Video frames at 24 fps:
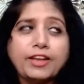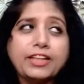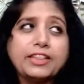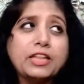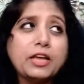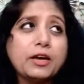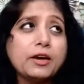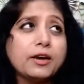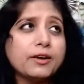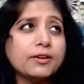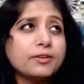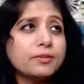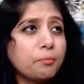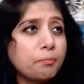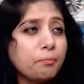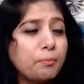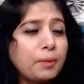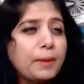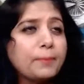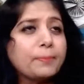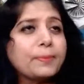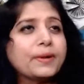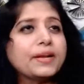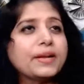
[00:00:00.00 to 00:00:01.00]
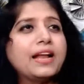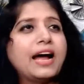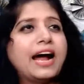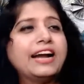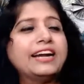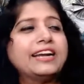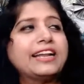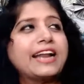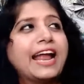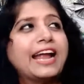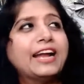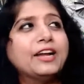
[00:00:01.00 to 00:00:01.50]
When the people
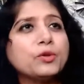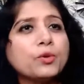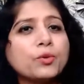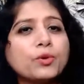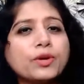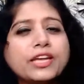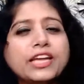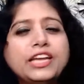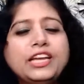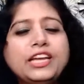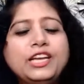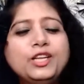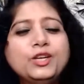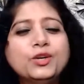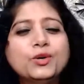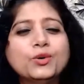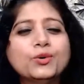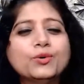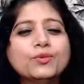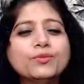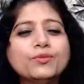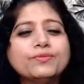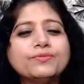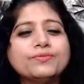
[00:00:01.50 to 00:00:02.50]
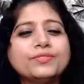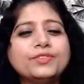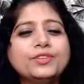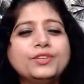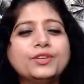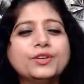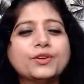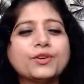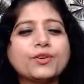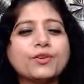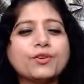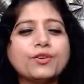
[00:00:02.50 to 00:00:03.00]
are trying to kill you,
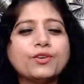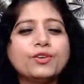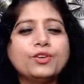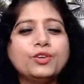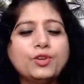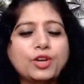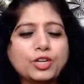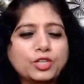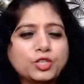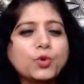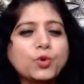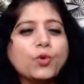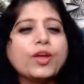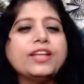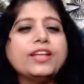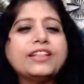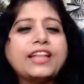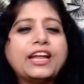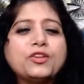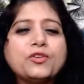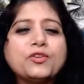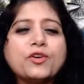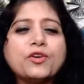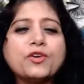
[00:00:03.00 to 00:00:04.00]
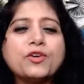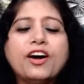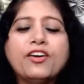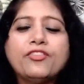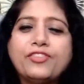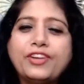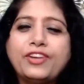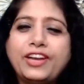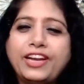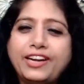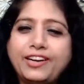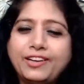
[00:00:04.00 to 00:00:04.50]
you know, you're showing that you are
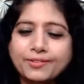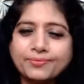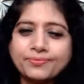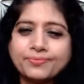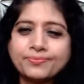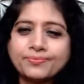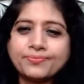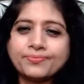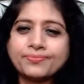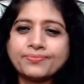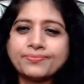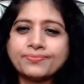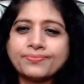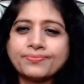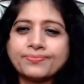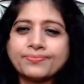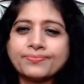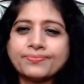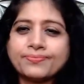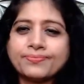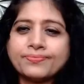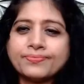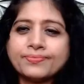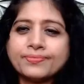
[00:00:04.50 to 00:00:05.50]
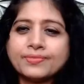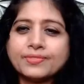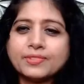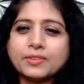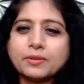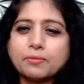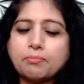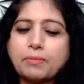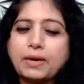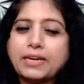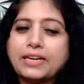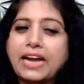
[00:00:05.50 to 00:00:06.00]
afraid.
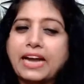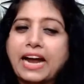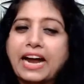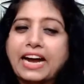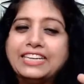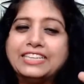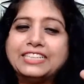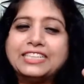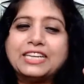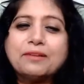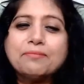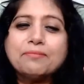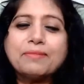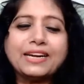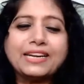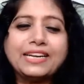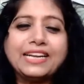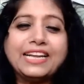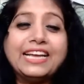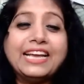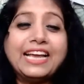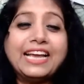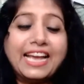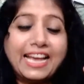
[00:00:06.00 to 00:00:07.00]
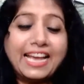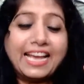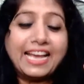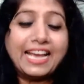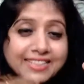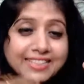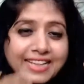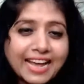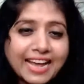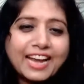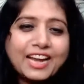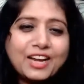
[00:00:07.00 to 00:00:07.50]
But ultimately,
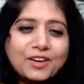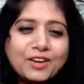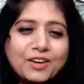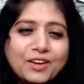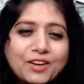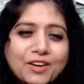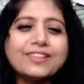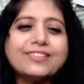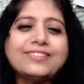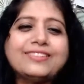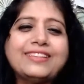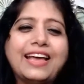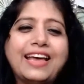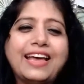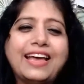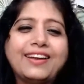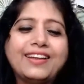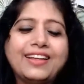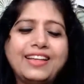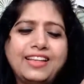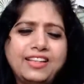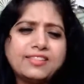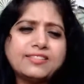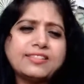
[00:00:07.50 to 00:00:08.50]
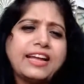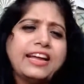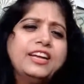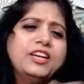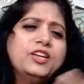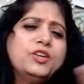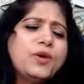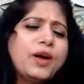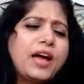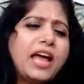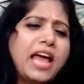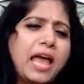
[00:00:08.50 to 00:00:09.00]
inside what is there?
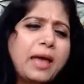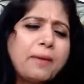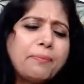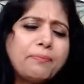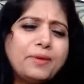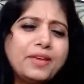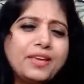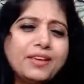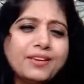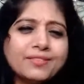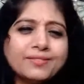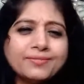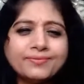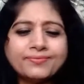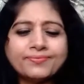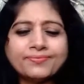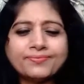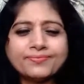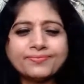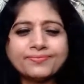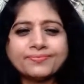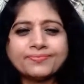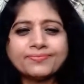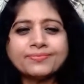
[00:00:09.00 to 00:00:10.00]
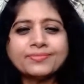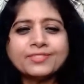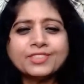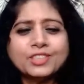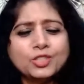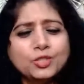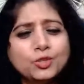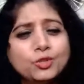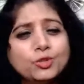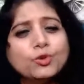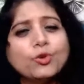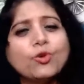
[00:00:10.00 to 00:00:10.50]
Inside you are happy.
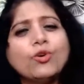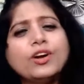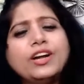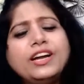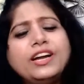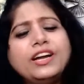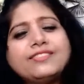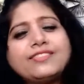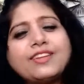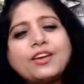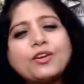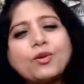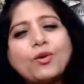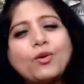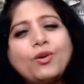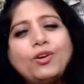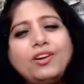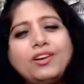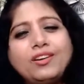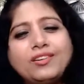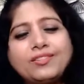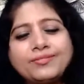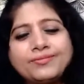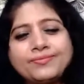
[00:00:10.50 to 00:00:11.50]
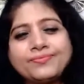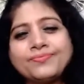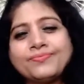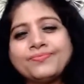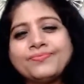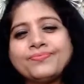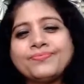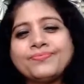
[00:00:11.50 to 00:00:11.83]
You know it's a role.